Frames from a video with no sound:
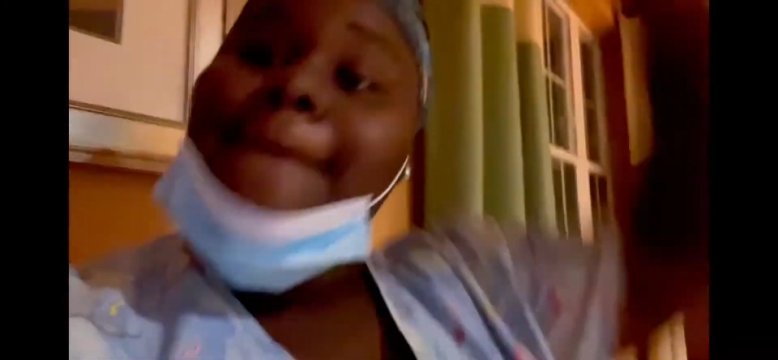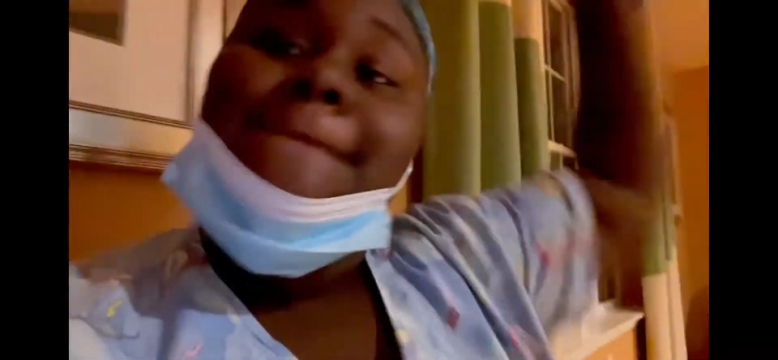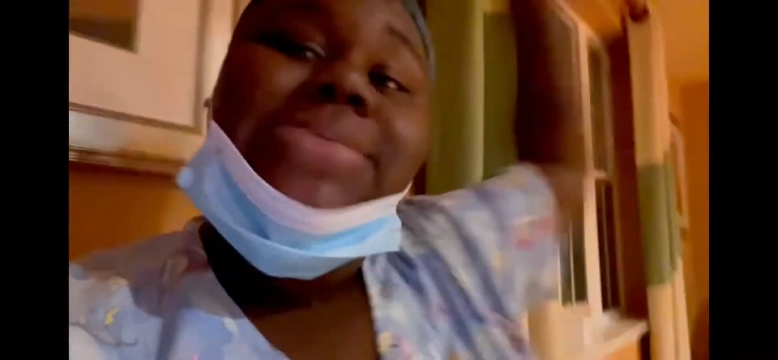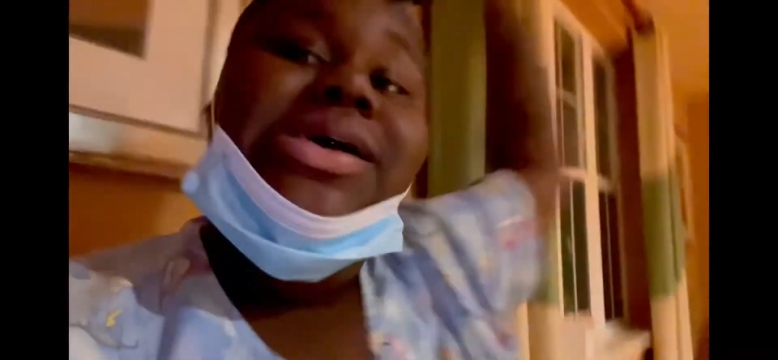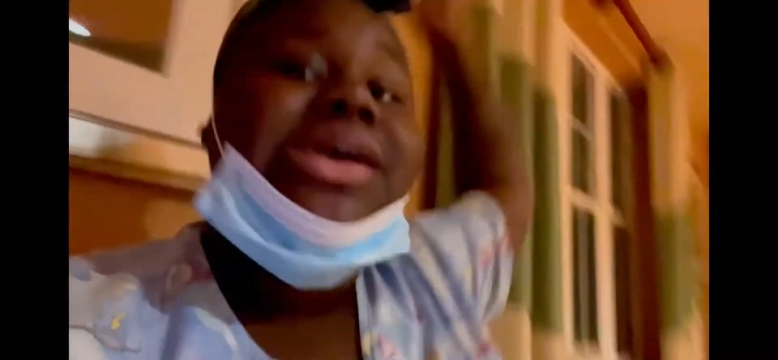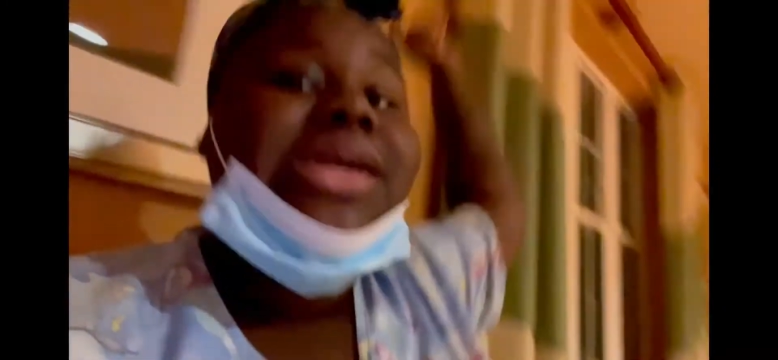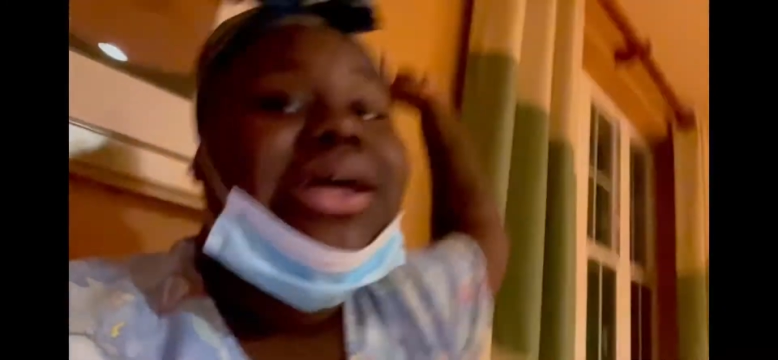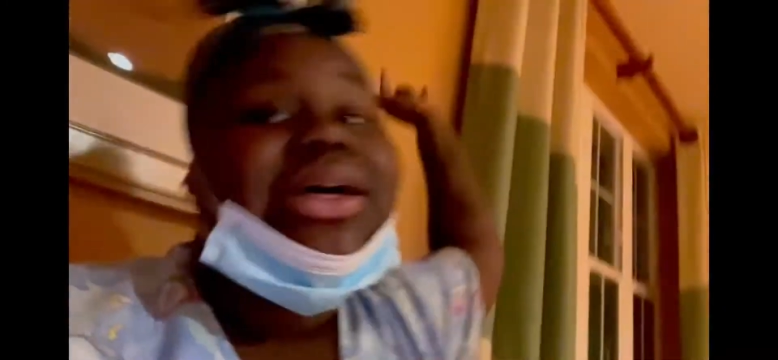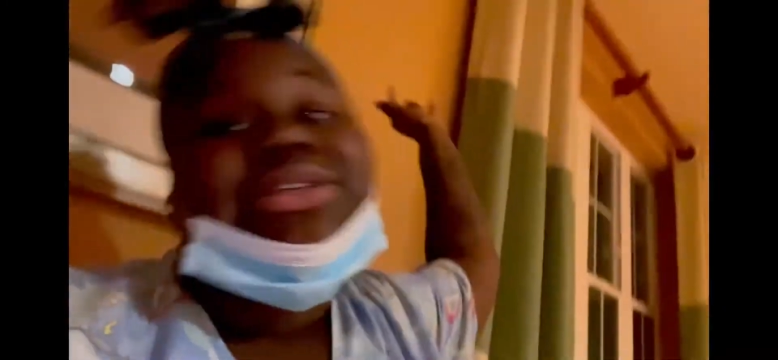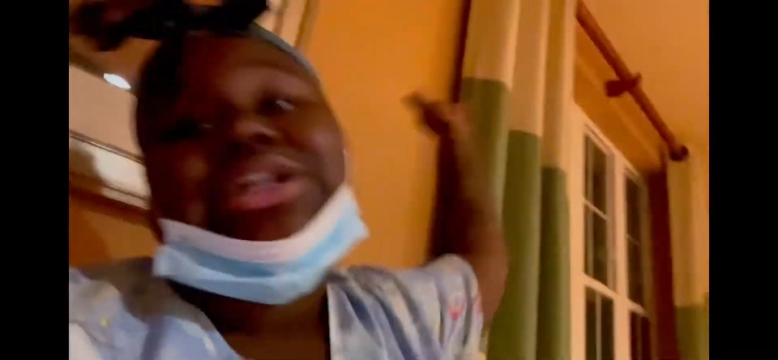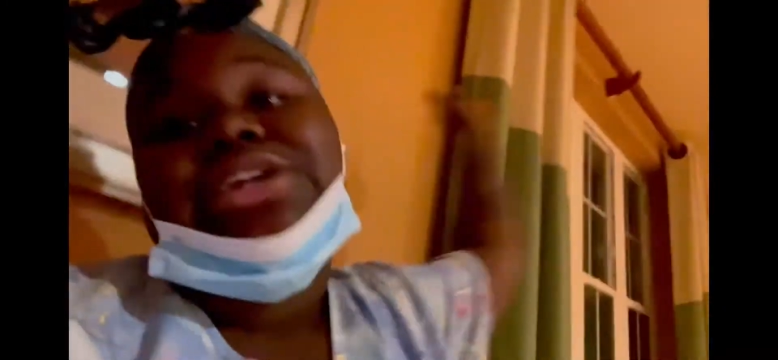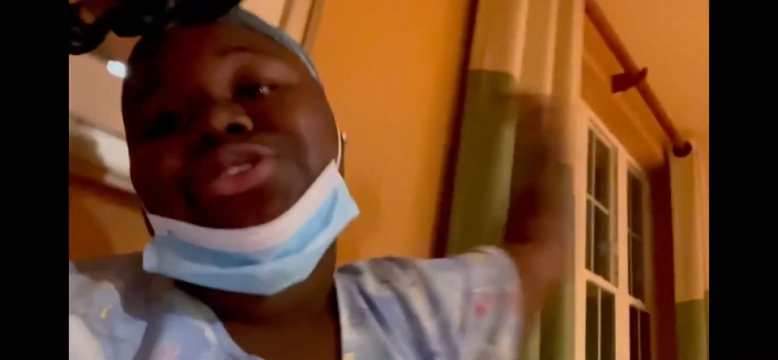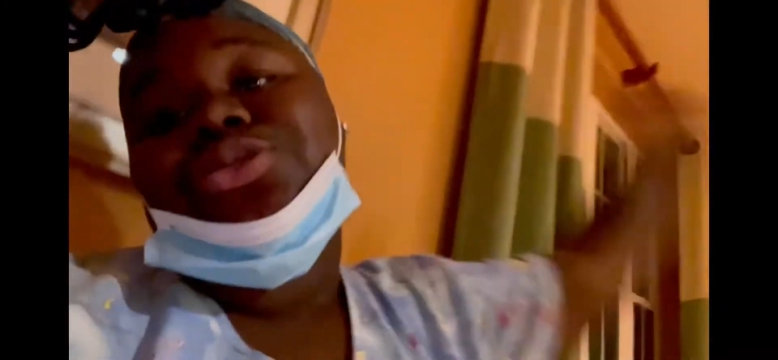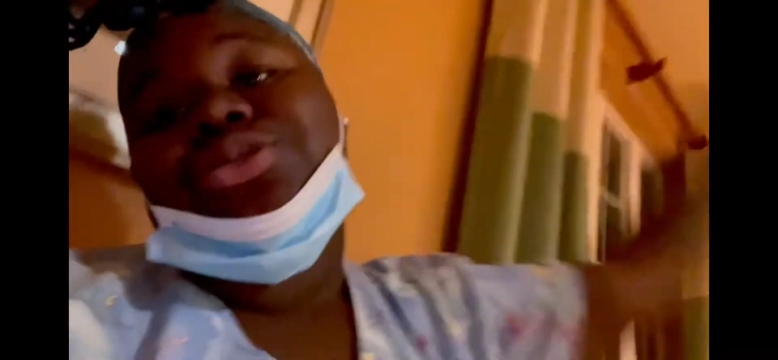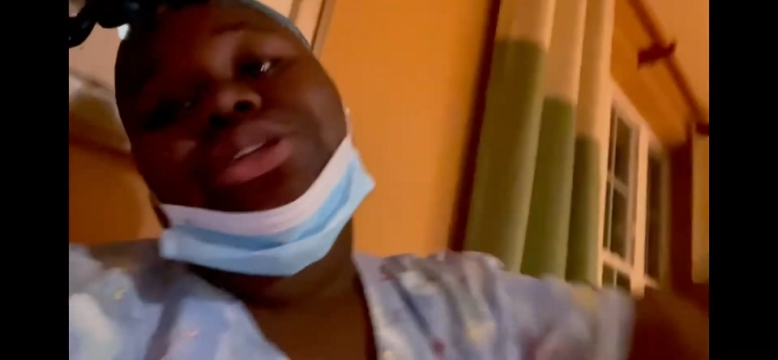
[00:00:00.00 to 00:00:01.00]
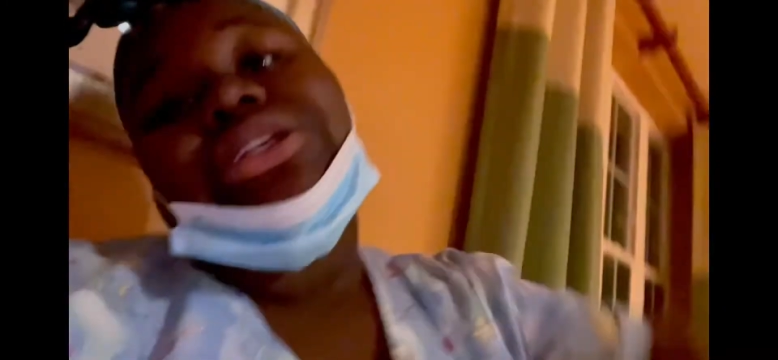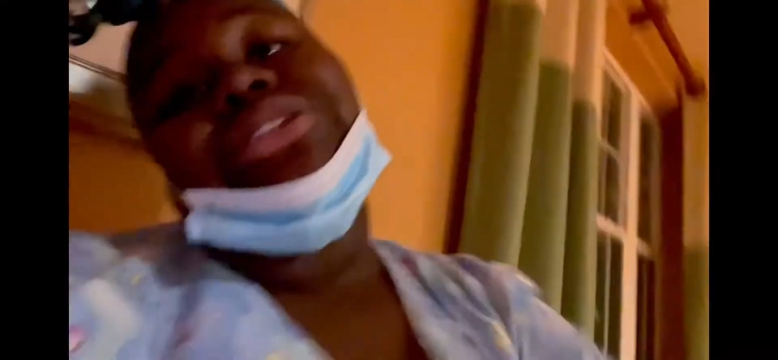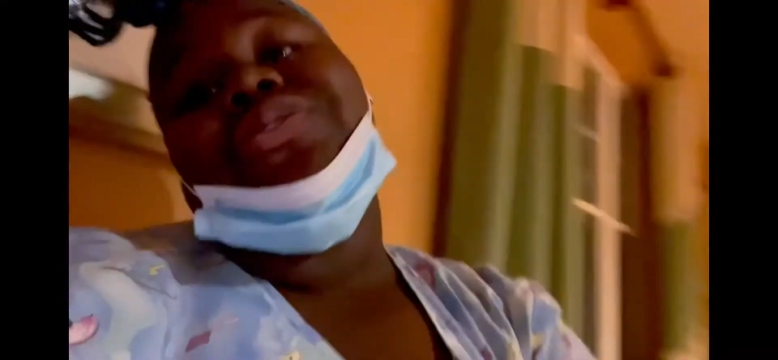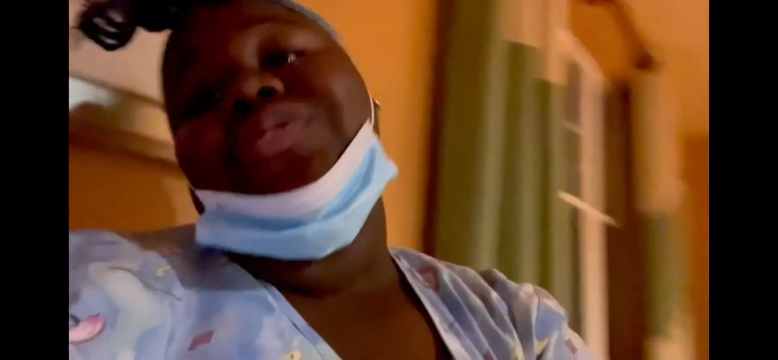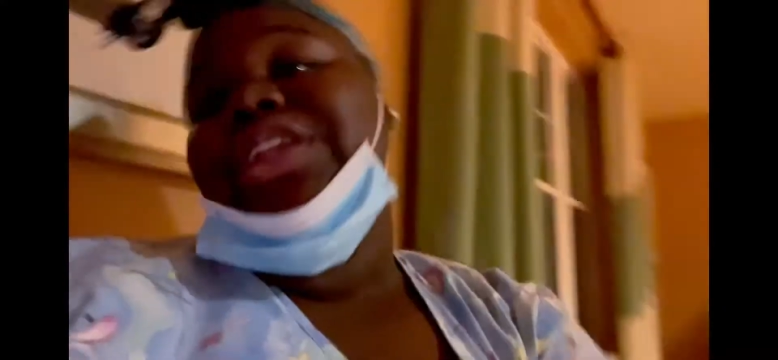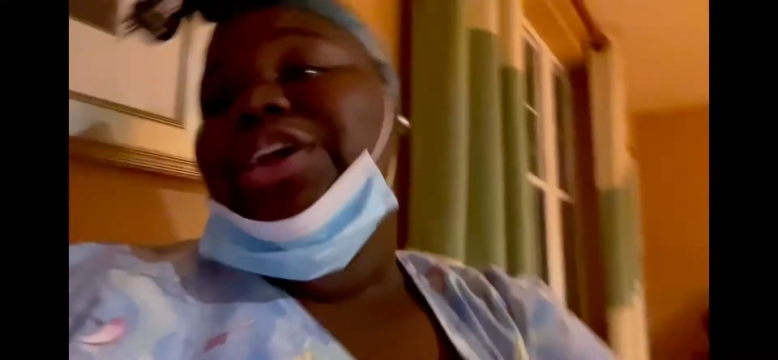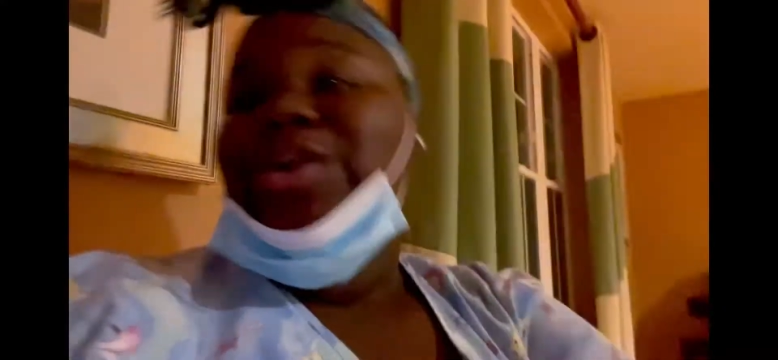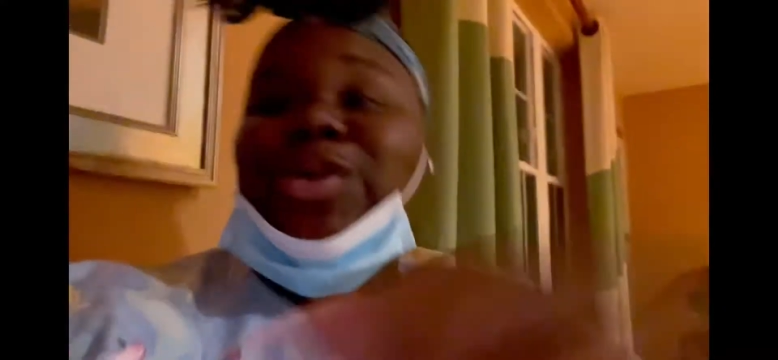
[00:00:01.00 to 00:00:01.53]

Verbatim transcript: but yeah stay tuned to this video